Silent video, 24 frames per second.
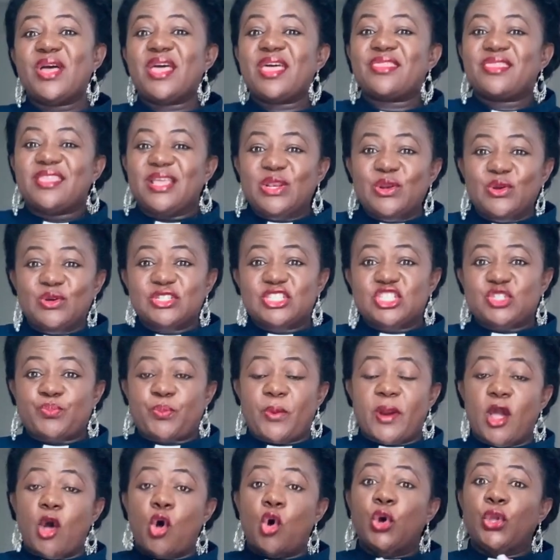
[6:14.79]
the Lord's
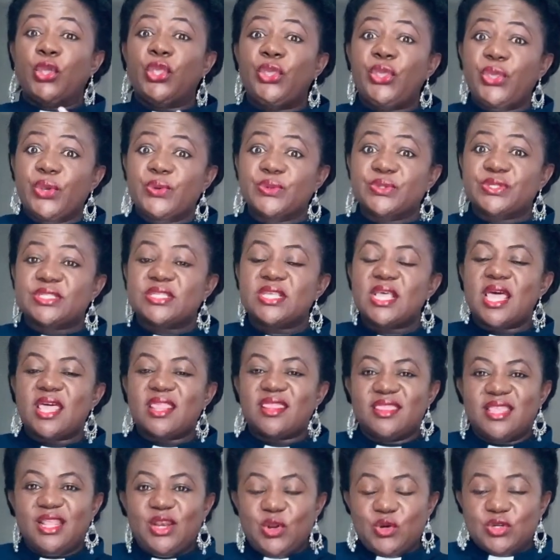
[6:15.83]
Prayer or use
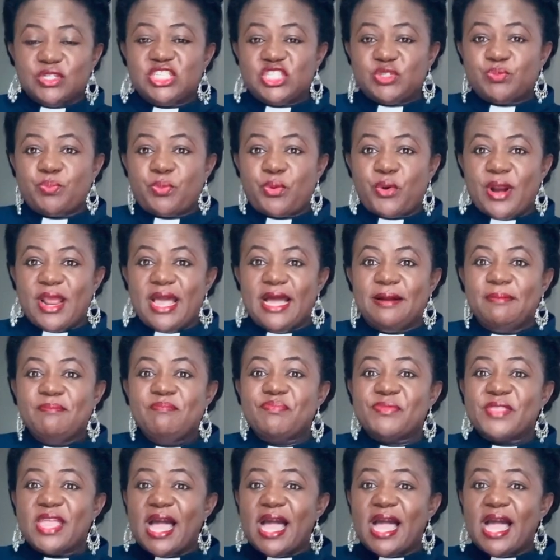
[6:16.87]
the Lord's Prayer